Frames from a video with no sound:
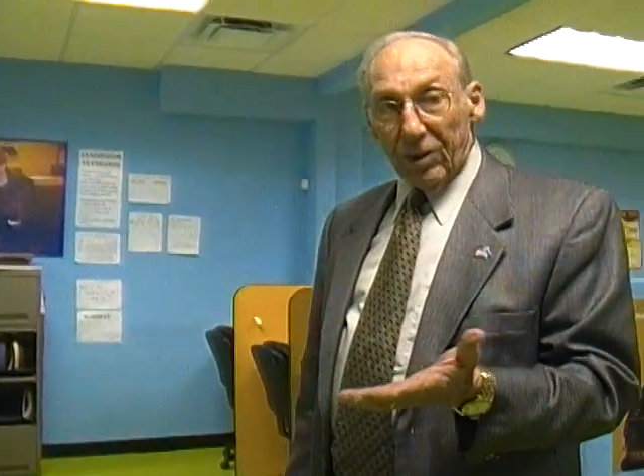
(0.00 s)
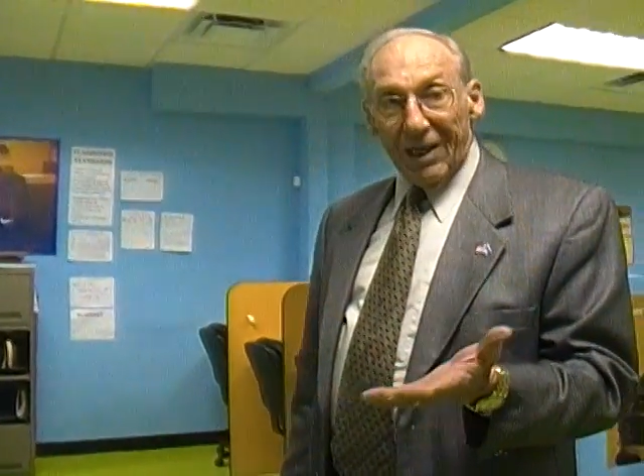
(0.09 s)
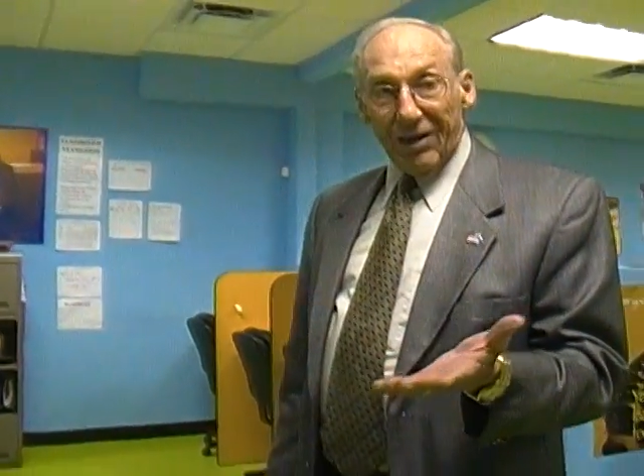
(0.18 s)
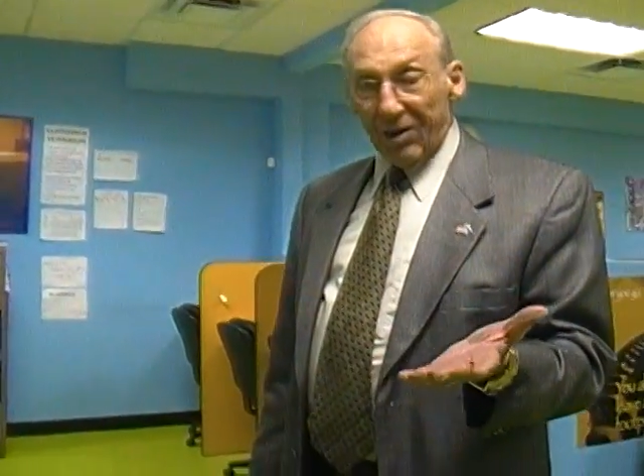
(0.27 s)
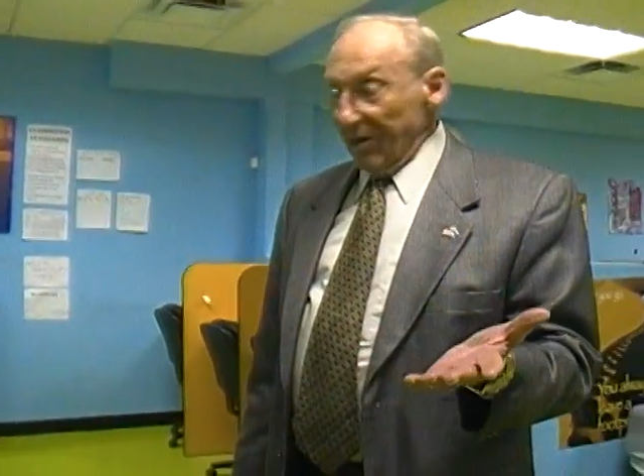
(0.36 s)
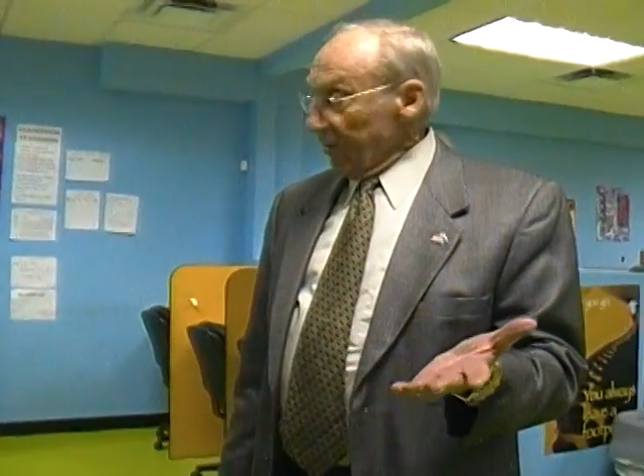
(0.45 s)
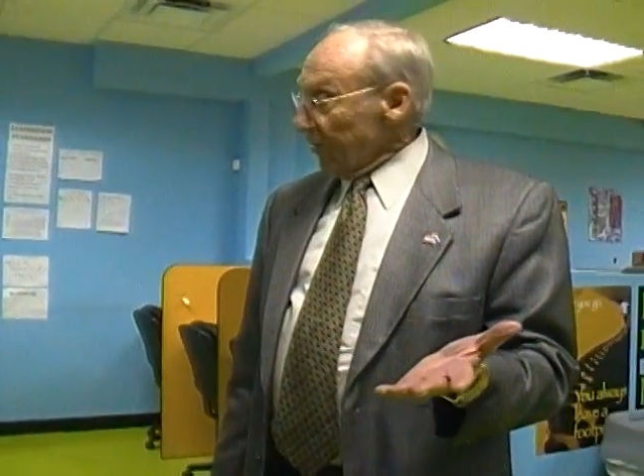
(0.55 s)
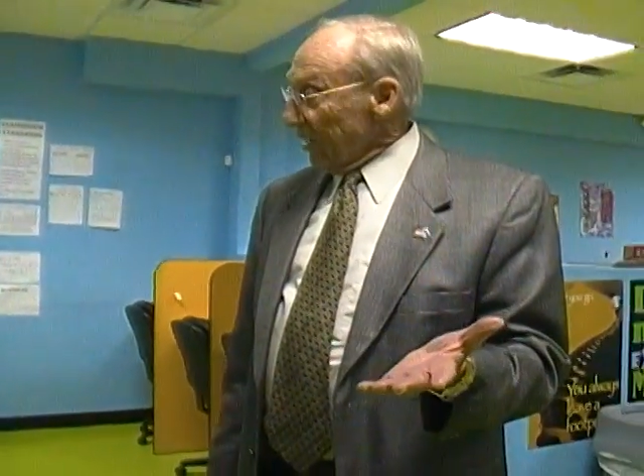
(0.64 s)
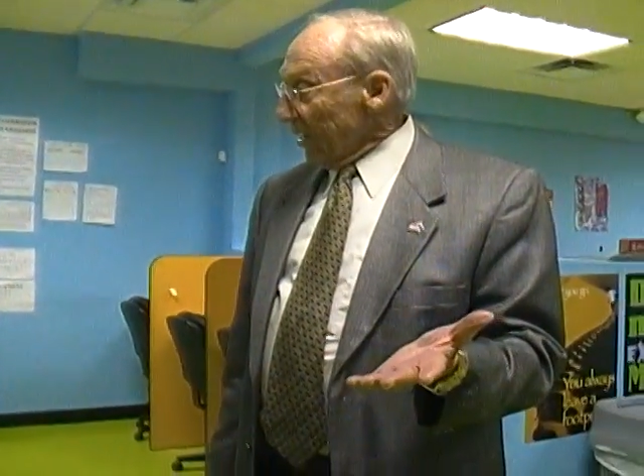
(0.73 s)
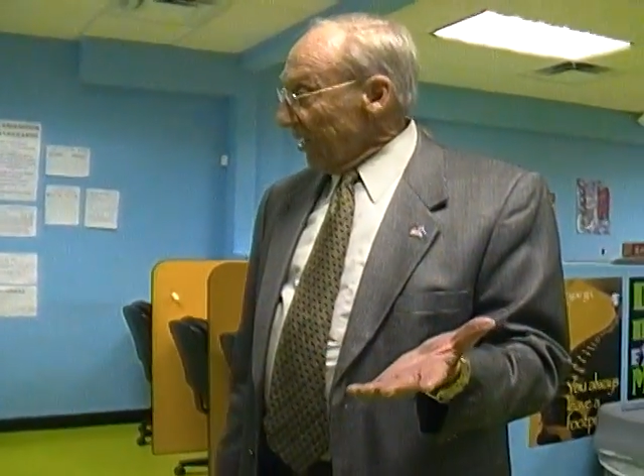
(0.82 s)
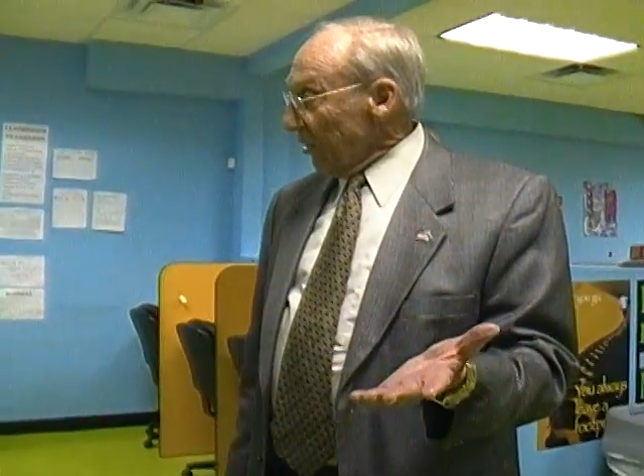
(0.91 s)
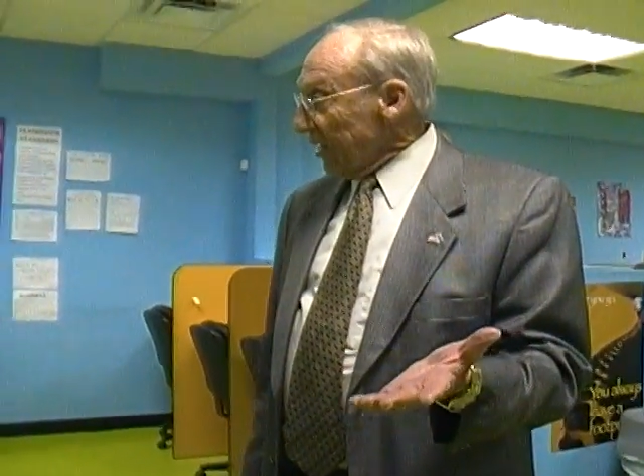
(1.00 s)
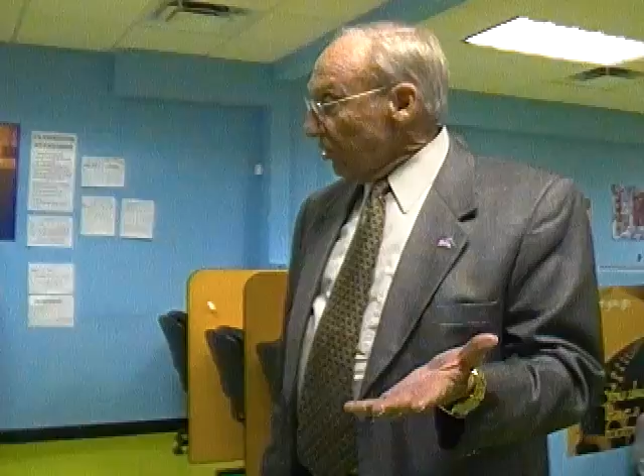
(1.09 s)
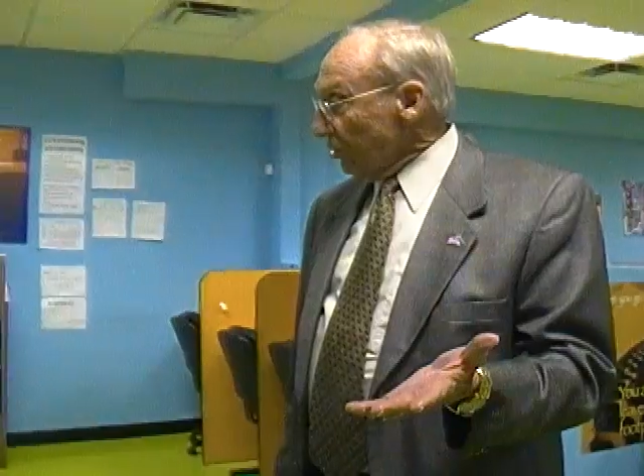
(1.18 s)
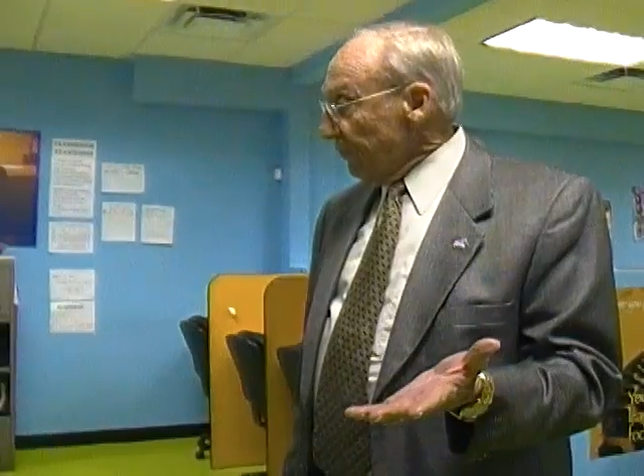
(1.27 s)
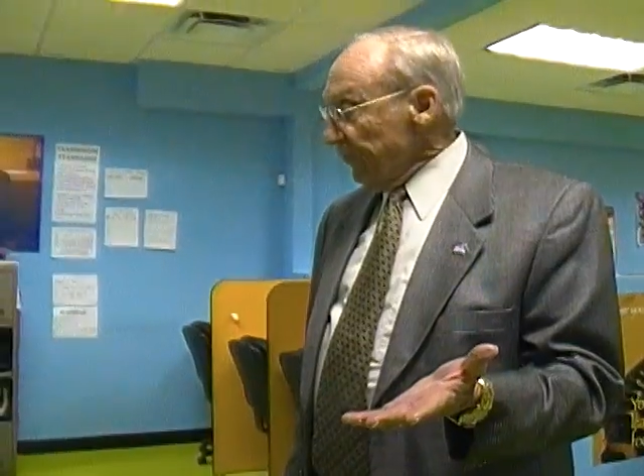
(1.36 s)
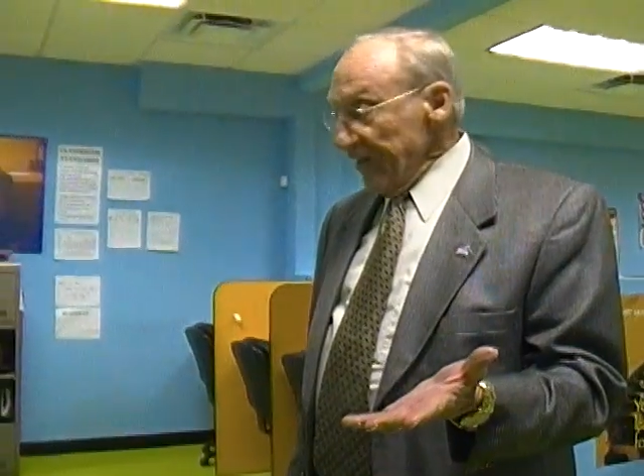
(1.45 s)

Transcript: how did I kill the